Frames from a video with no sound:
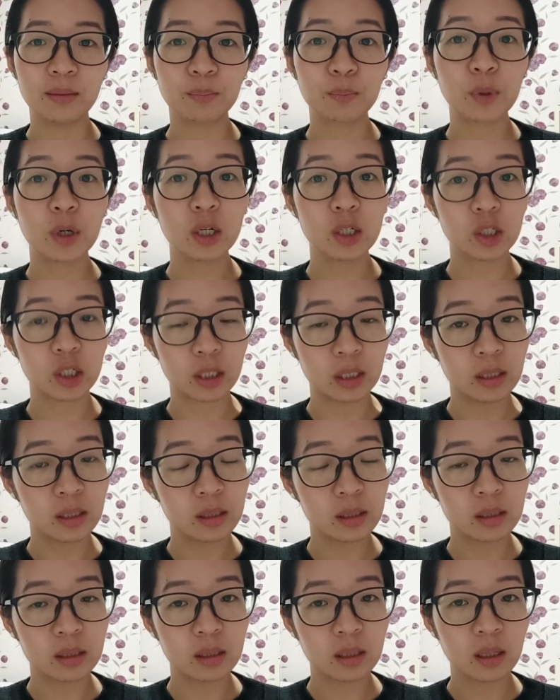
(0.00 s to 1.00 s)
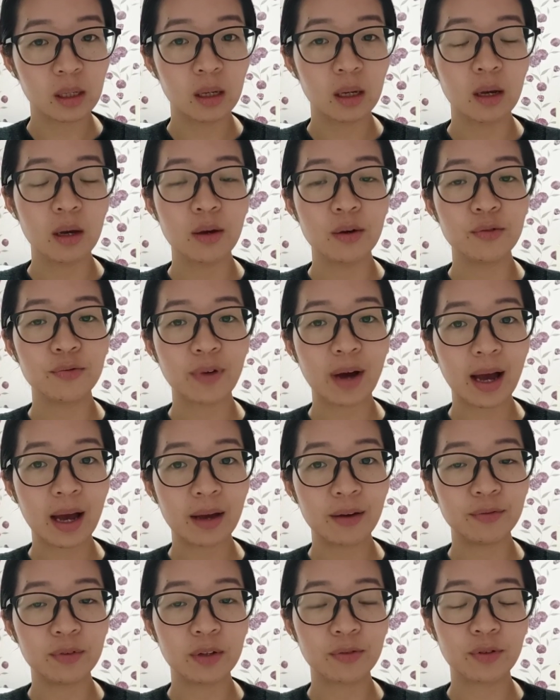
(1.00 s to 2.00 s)
purchase
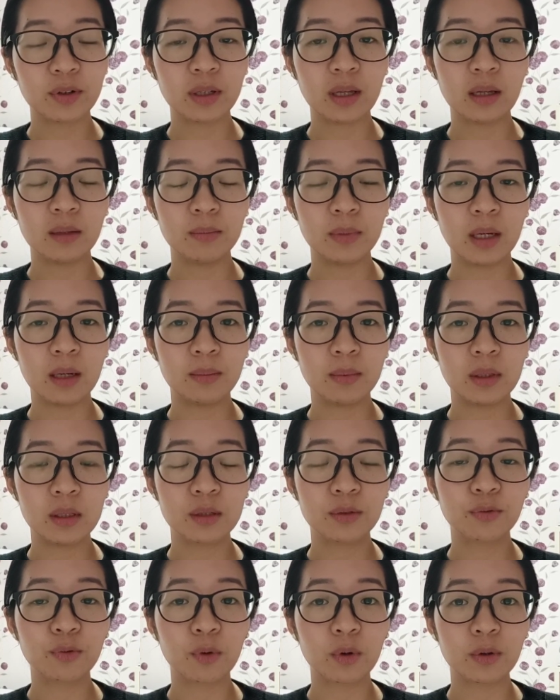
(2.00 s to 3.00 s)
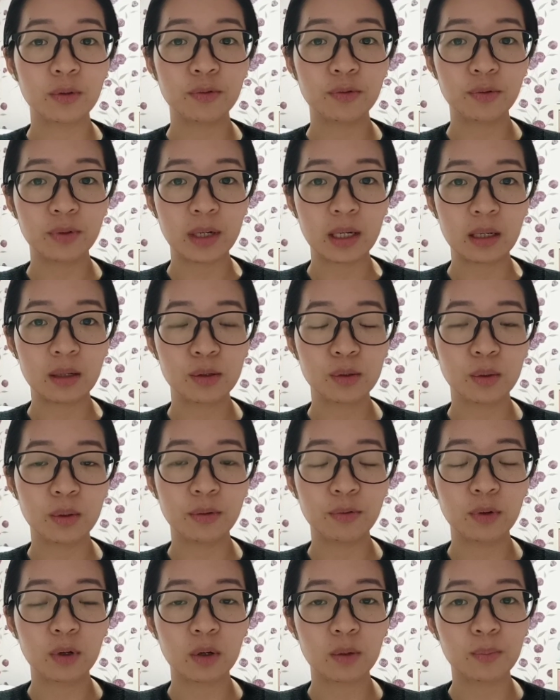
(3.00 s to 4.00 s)
five different NBMEs for free. So
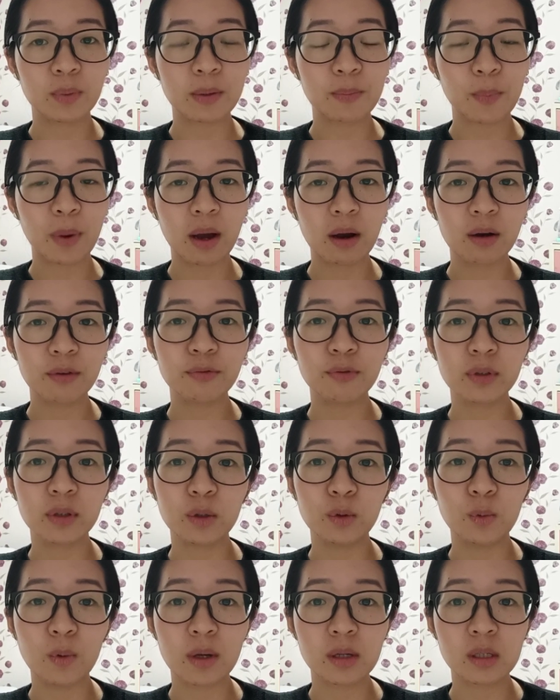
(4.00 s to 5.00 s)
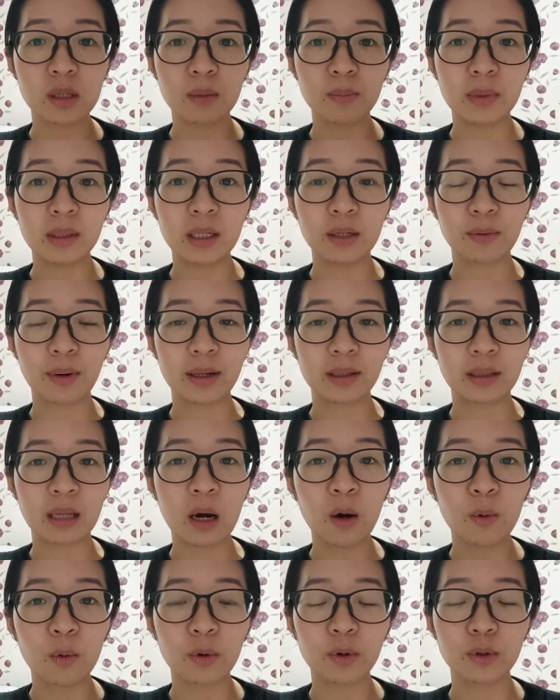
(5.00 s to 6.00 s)
if you're preparing for the USMLE right
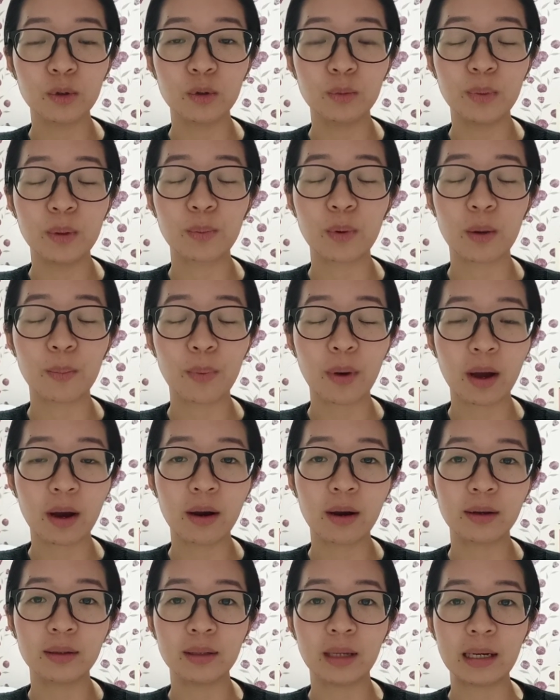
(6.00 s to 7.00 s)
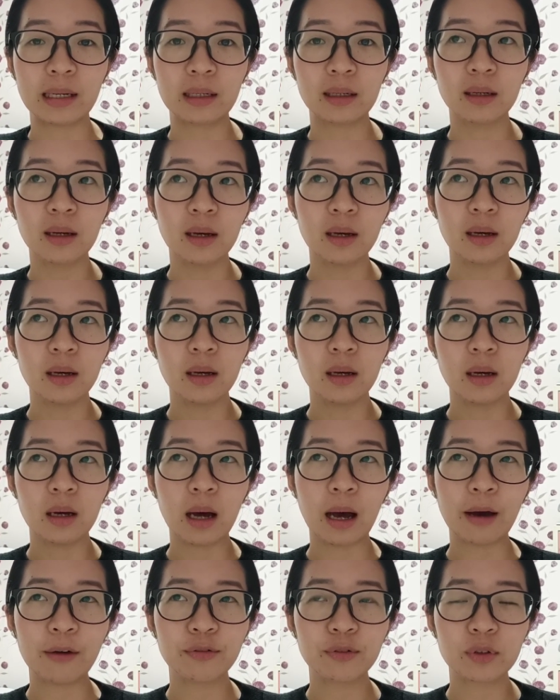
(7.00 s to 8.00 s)
now, or you'll be preparing like
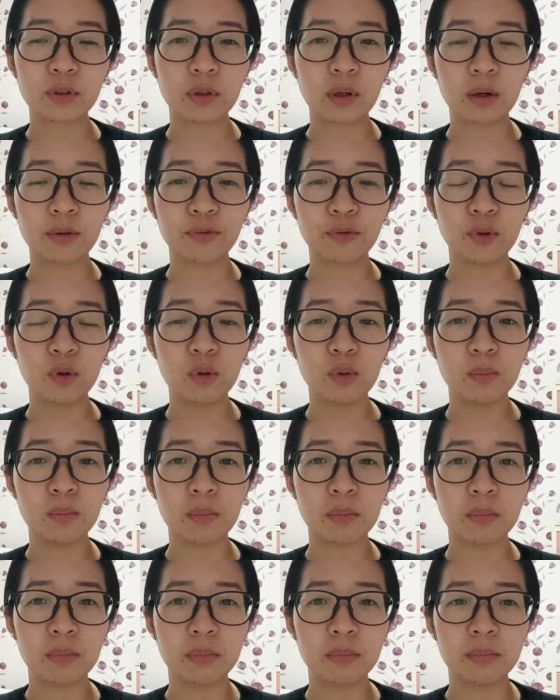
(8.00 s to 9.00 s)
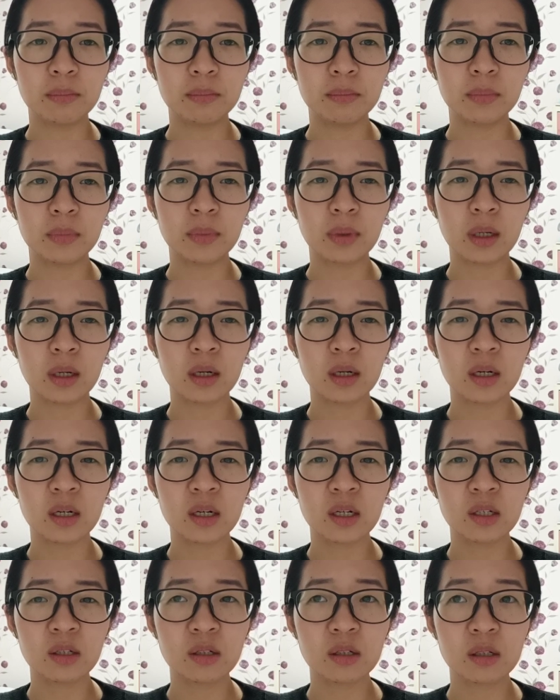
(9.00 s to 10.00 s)
after a few
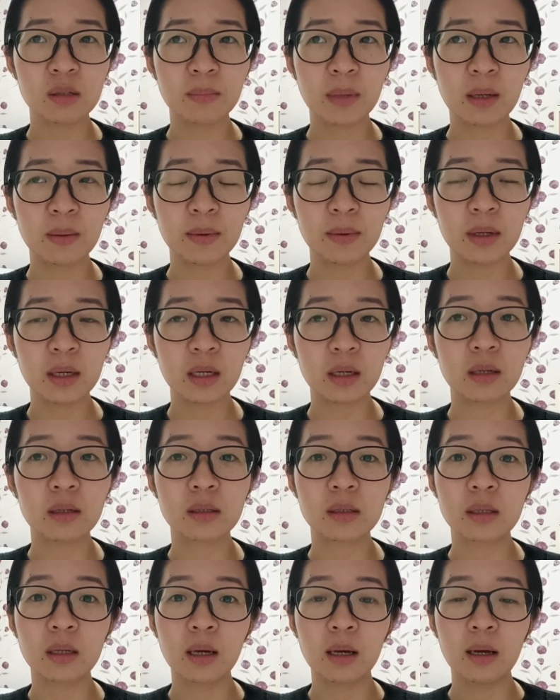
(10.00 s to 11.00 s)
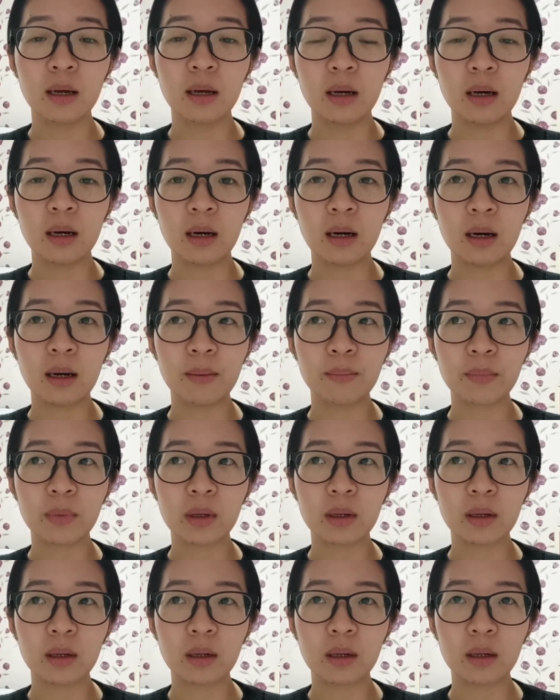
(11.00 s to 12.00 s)
months maybe, because um,
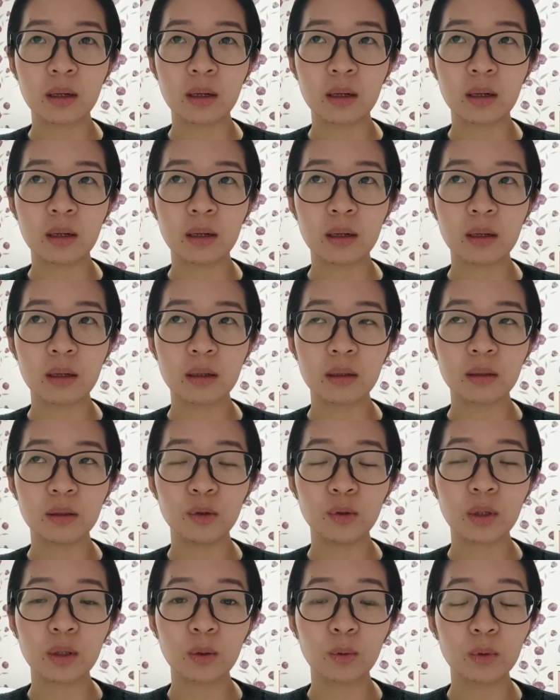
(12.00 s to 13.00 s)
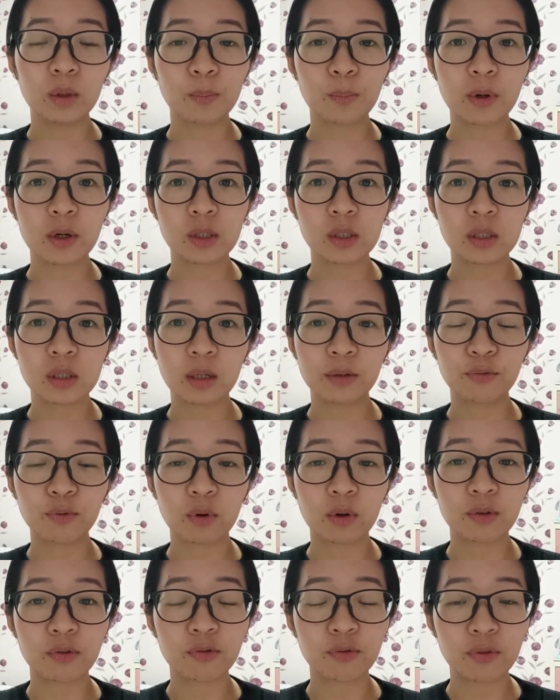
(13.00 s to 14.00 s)
uh, you can only purchase it
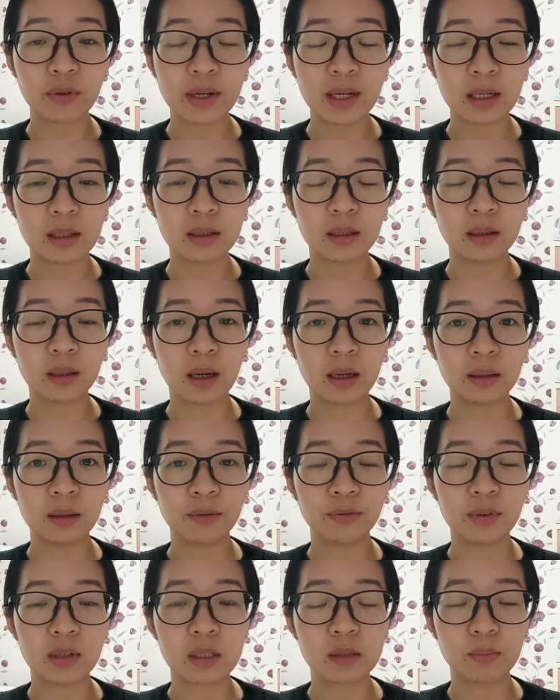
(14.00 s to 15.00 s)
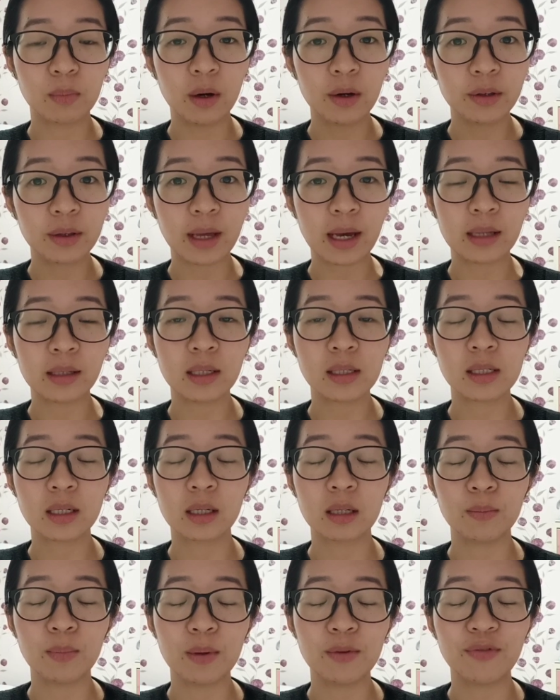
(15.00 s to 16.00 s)
for free until the end of this month and it's
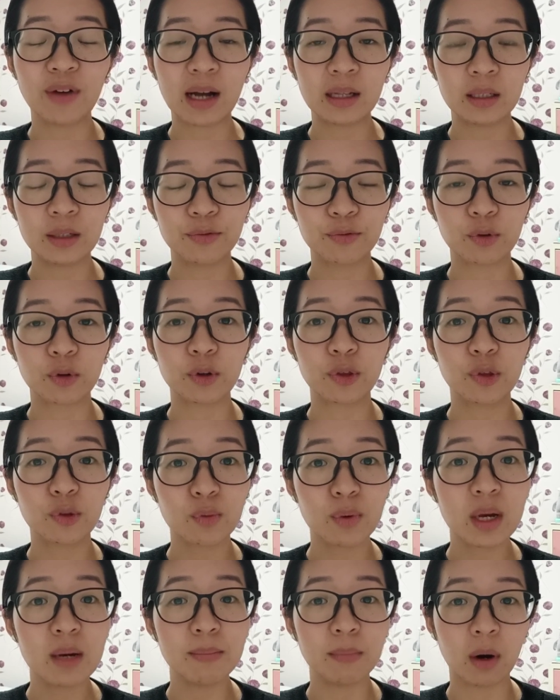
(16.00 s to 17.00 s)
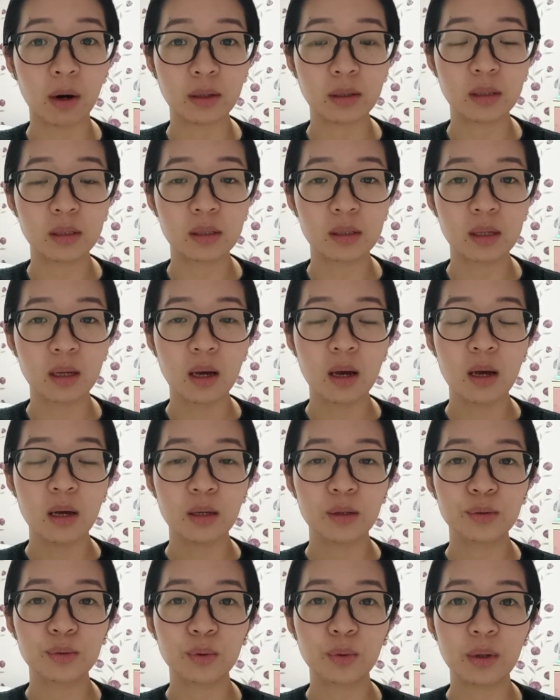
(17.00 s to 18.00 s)
going to be valid for three months.
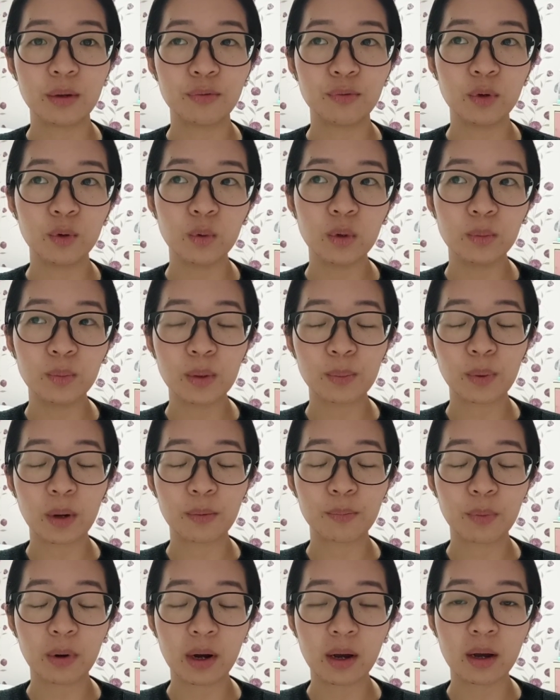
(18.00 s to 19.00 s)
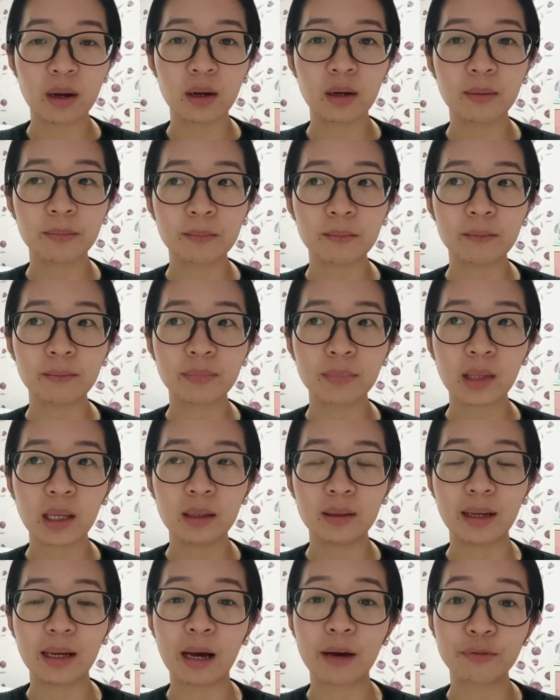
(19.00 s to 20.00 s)
So if you will be preparing
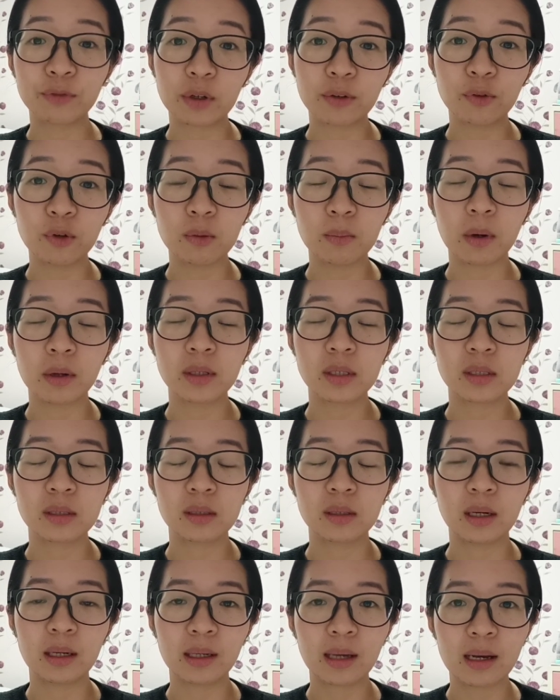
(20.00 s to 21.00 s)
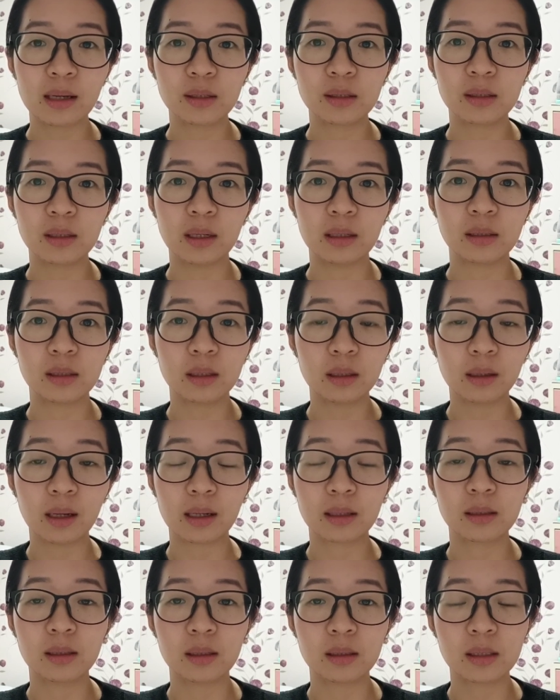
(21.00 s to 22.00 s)
like after a few months, I guess it's still
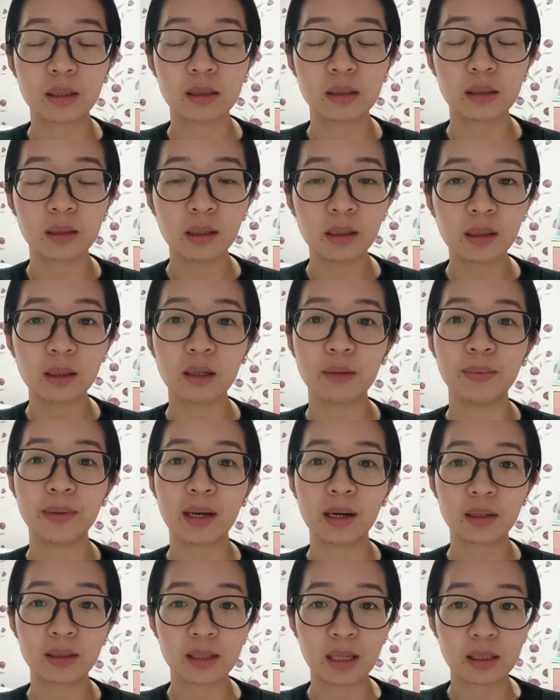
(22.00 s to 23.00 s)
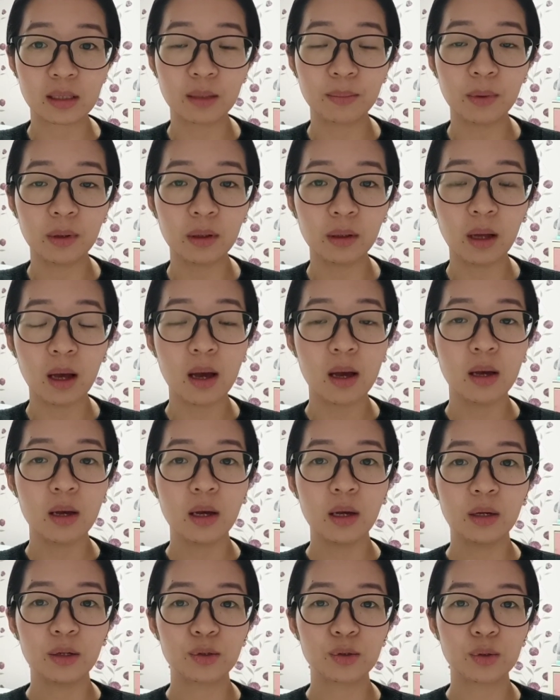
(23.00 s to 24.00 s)
it's still going to be accessible.
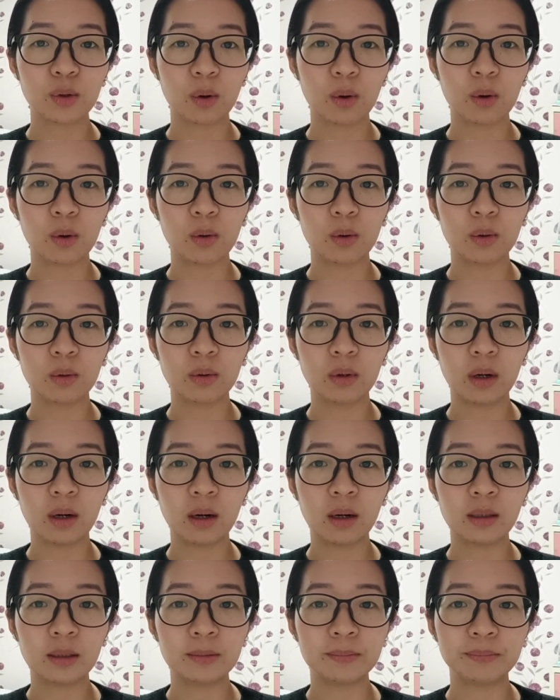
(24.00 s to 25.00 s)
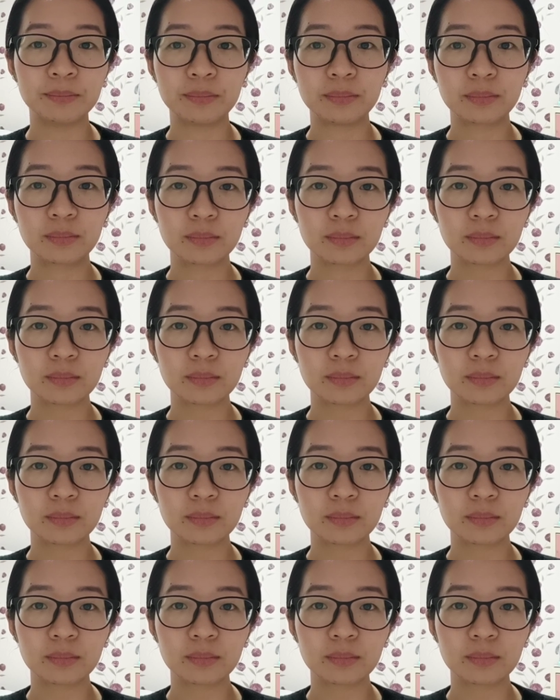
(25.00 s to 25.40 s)
So um,